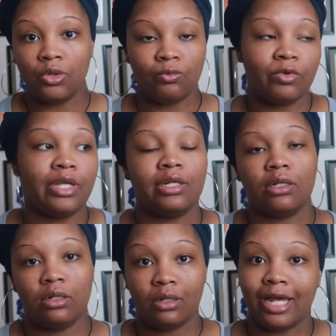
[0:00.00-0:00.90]
rent,
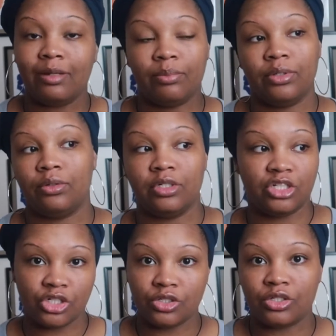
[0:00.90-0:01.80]
light bill,
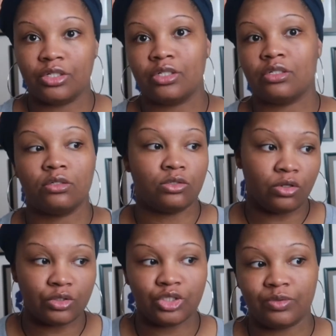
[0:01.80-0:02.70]
insurance,
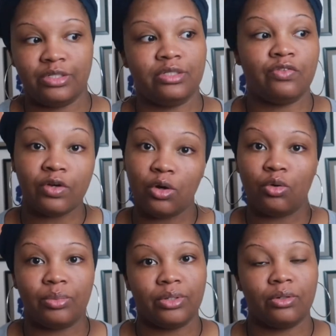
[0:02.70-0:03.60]
groceries,
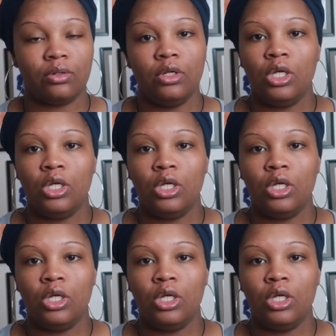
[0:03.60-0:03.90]
phone bill.